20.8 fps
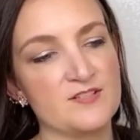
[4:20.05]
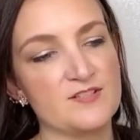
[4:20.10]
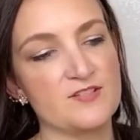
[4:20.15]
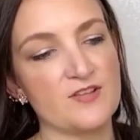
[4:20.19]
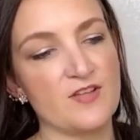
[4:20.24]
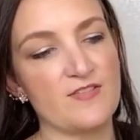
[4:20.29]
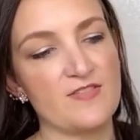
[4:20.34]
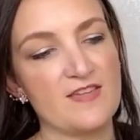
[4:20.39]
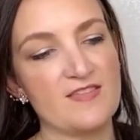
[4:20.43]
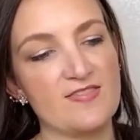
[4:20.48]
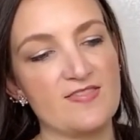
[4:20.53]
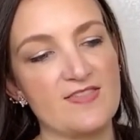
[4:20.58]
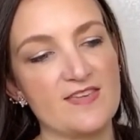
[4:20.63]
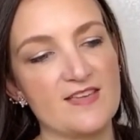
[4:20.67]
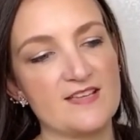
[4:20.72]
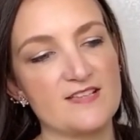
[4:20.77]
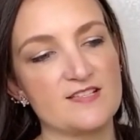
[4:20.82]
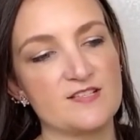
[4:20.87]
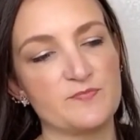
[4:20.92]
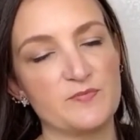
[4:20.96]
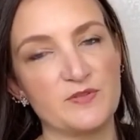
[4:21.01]
so that
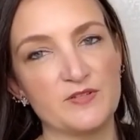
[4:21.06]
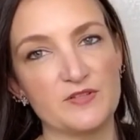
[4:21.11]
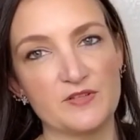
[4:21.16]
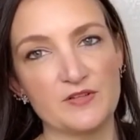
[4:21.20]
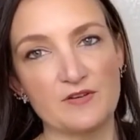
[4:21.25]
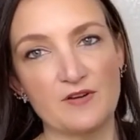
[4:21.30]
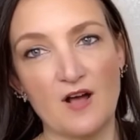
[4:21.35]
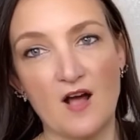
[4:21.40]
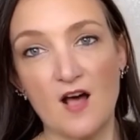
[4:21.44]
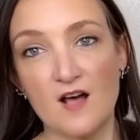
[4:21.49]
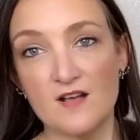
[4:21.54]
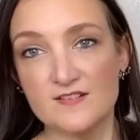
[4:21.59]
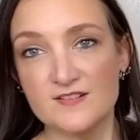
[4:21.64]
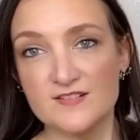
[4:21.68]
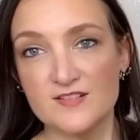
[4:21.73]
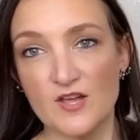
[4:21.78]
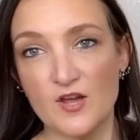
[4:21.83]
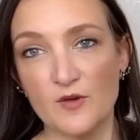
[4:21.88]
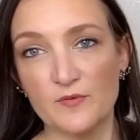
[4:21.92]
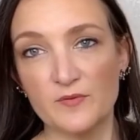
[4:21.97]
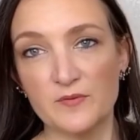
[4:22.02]
this balloon
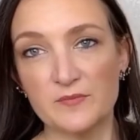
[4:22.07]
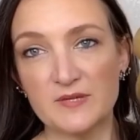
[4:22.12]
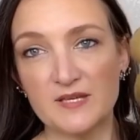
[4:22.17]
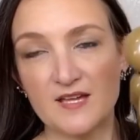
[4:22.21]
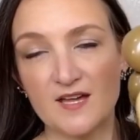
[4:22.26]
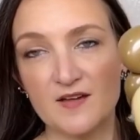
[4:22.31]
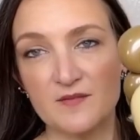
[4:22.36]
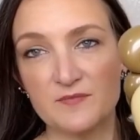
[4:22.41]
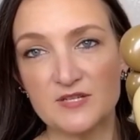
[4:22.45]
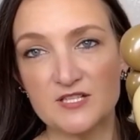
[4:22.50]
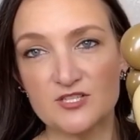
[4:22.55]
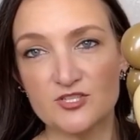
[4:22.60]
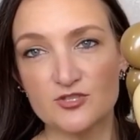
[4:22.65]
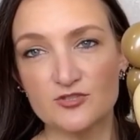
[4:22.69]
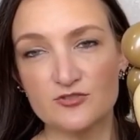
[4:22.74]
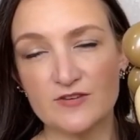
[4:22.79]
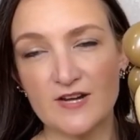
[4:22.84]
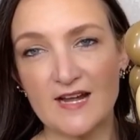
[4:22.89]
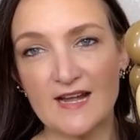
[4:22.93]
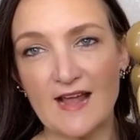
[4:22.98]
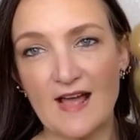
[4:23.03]
also will be coming
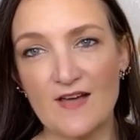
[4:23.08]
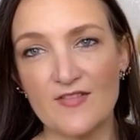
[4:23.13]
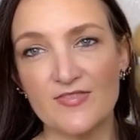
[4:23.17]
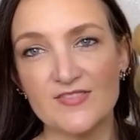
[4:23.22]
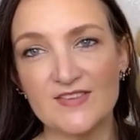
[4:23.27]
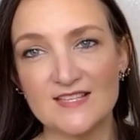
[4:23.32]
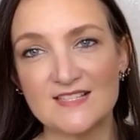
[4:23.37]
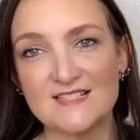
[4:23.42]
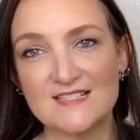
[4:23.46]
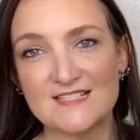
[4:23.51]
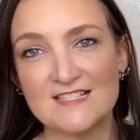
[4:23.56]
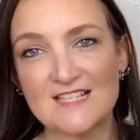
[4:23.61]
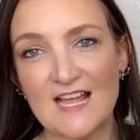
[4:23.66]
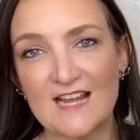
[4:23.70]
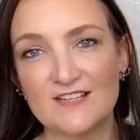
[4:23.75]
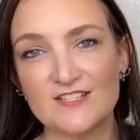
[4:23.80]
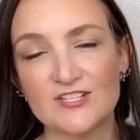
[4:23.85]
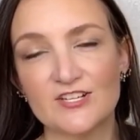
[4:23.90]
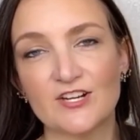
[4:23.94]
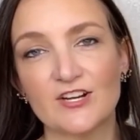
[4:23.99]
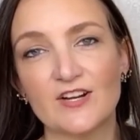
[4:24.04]
straight out the
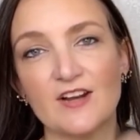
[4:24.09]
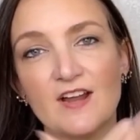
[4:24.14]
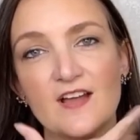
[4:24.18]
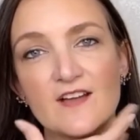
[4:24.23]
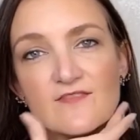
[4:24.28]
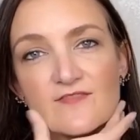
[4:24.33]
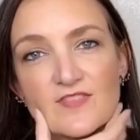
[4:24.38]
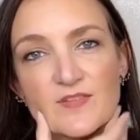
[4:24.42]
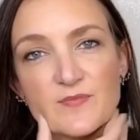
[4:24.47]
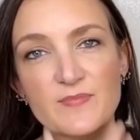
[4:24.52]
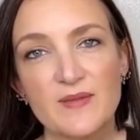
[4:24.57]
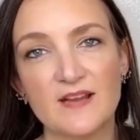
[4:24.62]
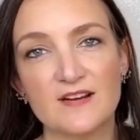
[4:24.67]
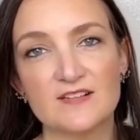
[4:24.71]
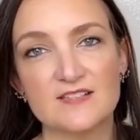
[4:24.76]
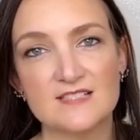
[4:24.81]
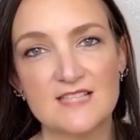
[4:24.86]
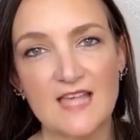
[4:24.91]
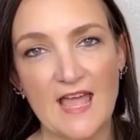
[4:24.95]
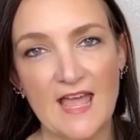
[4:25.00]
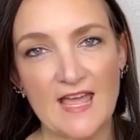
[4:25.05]
center of the
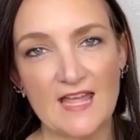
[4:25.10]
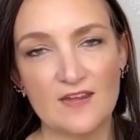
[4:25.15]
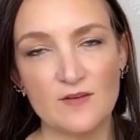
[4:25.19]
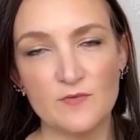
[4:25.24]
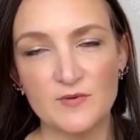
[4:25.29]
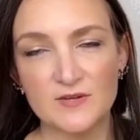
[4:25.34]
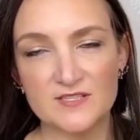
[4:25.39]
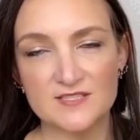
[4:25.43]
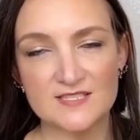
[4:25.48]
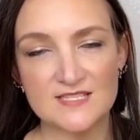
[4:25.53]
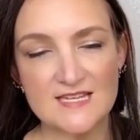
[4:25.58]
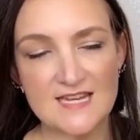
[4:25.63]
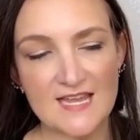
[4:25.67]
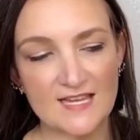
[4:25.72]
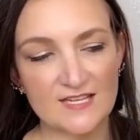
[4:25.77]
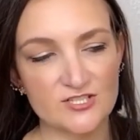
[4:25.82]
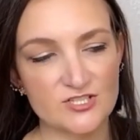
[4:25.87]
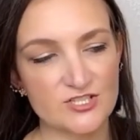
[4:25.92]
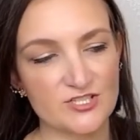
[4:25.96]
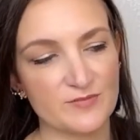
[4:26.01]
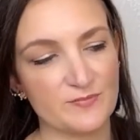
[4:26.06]
bear's head where his
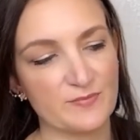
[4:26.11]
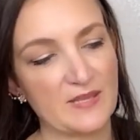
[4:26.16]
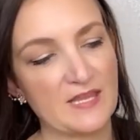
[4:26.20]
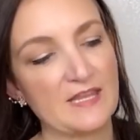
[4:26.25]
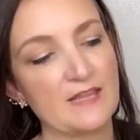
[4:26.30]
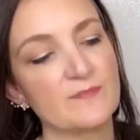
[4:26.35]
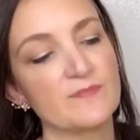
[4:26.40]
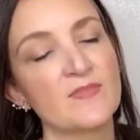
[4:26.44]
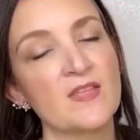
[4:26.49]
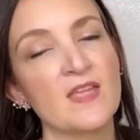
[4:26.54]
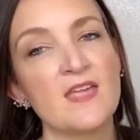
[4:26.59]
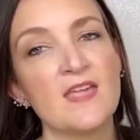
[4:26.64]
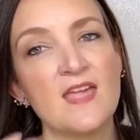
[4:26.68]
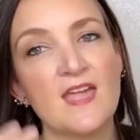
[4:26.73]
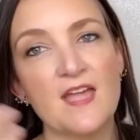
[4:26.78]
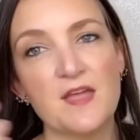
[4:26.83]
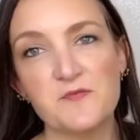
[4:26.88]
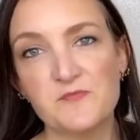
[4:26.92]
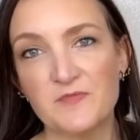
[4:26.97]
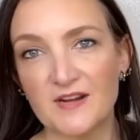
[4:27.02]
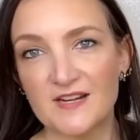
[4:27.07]
neck should be
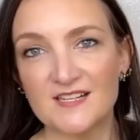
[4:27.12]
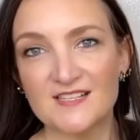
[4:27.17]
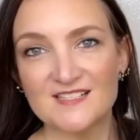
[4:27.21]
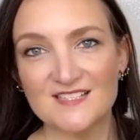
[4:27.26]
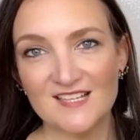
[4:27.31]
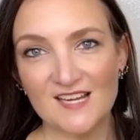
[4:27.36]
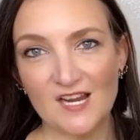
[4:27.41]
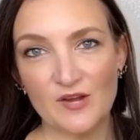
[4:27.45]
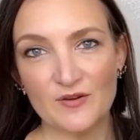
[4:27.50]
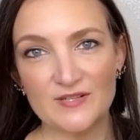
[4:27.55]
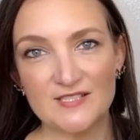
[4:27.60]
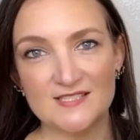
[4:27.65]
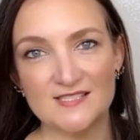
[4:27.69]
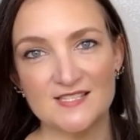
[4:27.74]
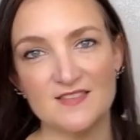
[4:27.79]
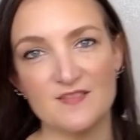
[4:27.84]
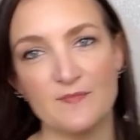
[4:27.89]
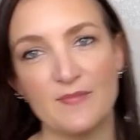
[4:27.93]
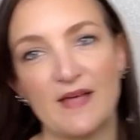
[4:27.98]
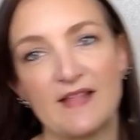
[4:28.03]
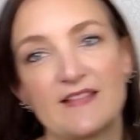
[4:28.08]
and ready to go into
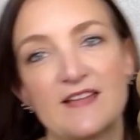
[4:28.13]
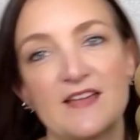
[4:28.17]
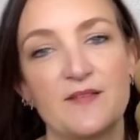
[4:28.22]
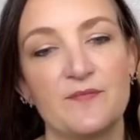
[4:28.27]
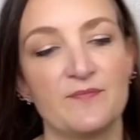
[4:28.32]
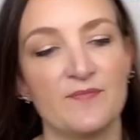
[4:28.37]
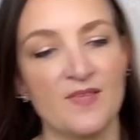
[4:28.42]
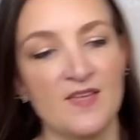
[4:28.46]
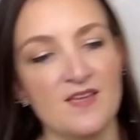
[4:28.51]
the belly.